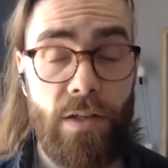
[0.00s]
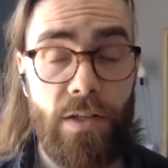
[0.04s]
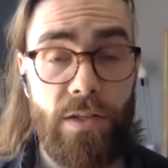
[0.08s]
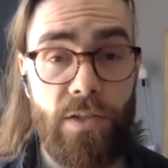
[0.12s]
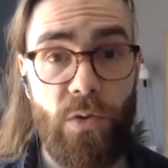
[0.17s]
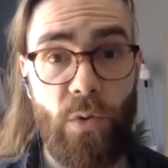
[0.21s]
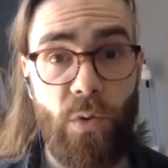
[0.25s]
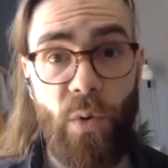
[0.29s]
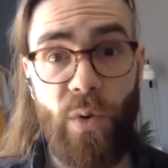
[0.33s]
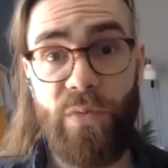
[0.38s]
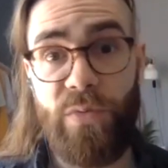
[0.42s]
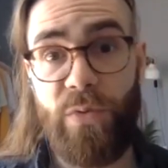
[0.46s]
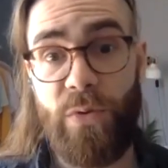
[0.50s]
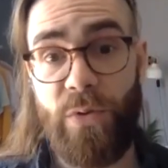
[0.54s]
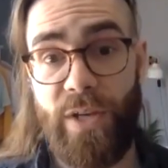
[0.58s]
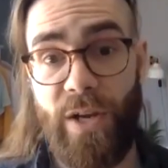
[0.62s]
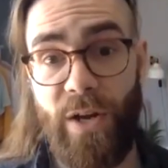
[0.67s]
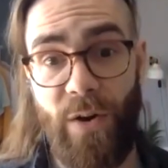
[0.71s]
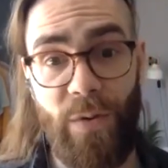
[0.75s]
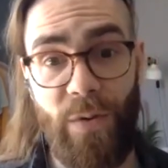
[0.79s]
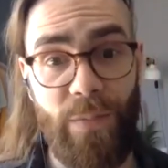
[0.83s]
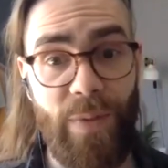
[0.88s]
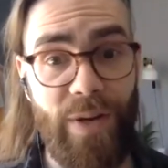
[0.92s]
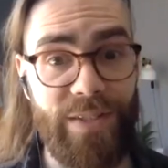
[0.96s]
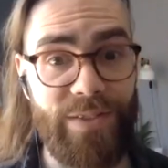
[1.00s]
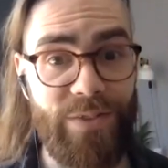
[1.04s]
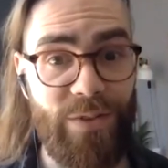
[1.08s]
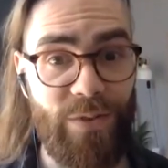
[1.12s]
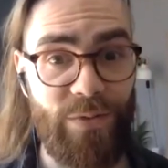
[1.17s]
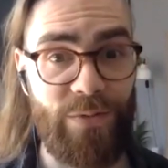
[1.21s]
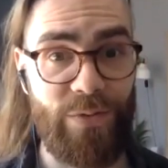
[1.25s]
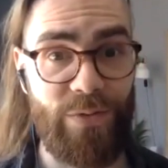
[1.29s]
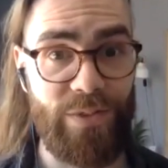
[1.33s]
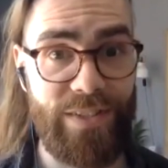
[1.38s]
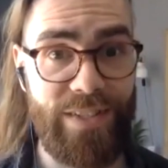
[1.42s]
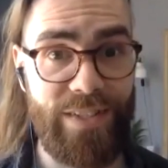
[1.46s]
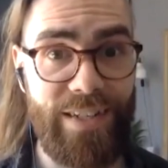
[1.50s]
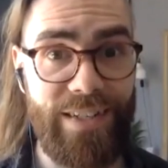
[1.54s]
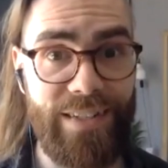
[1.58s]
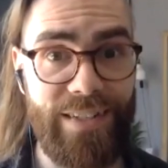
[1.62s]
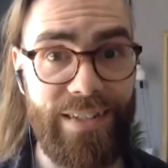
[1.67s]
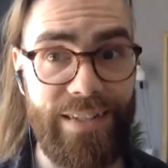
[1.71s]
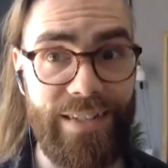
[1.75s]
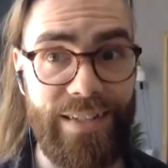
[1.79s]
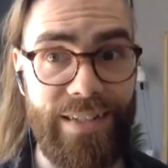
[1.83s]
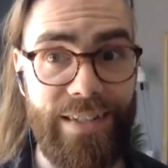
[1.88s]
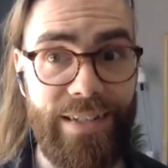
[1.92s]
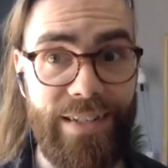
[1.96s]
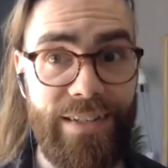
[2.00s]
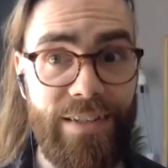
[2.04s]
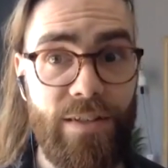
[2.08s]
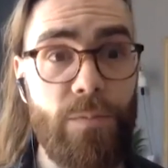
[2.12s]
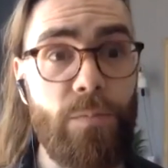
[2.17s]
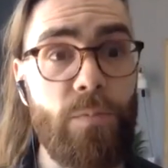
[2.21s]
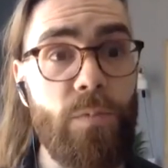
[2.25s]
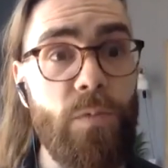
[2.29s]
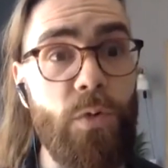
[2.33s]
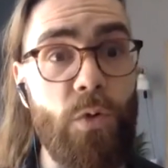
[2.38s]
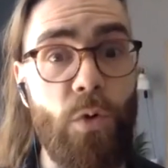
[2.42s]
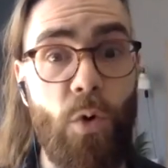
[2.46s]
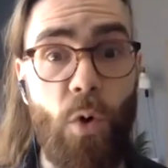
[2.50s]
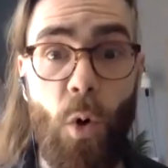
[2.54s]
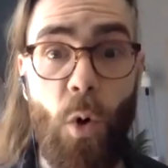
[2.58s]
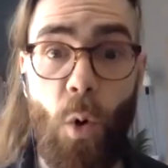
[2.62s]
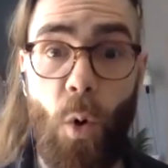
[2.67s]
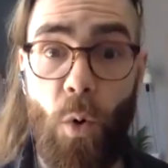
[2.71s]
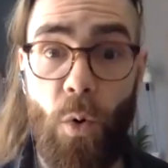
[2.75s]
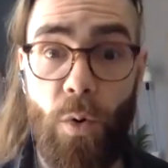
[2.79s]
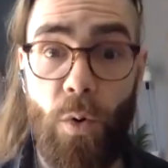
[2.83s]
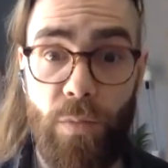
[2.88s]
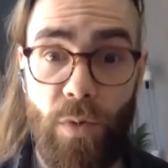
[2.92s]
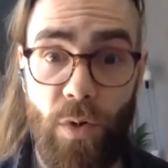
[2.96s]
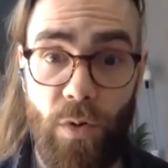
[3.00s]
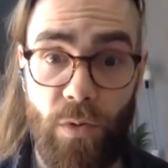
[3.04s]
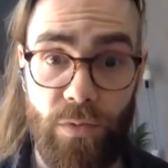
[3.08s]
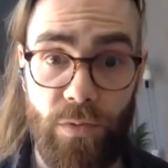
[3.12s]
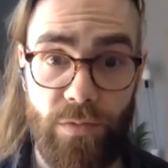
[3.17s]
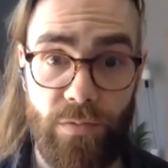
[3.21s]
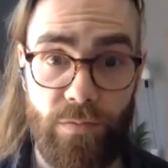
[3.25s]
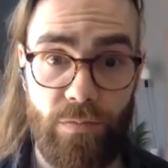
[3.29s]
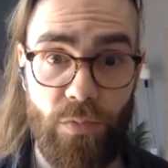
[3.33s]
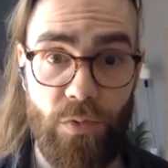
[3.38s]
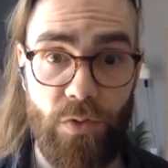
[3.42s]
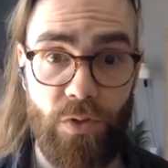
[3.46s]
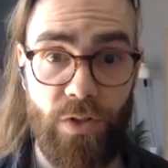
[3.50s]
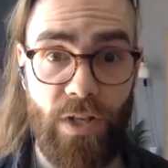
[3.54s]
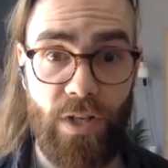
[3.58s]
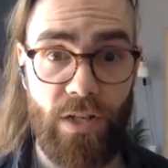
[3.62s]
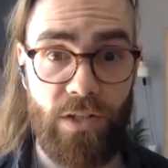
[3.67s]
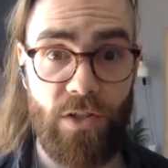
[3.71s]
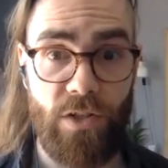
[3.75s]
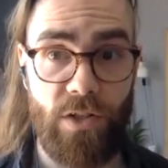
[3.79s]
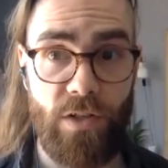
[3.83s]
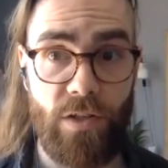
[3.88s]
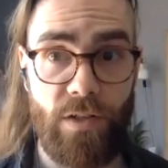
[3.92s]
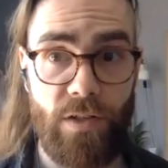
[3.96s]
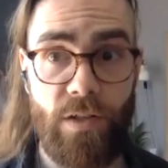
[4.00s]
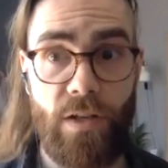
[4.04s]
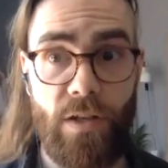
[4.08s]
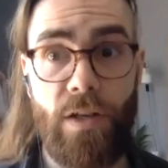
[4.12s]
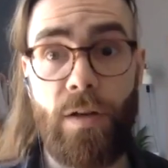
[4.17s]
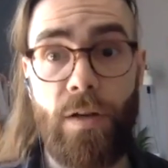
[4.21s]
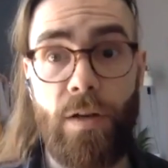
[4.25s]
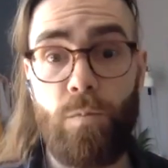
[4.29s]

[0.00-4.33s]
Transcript: So if you care about your fertility, your hormone production,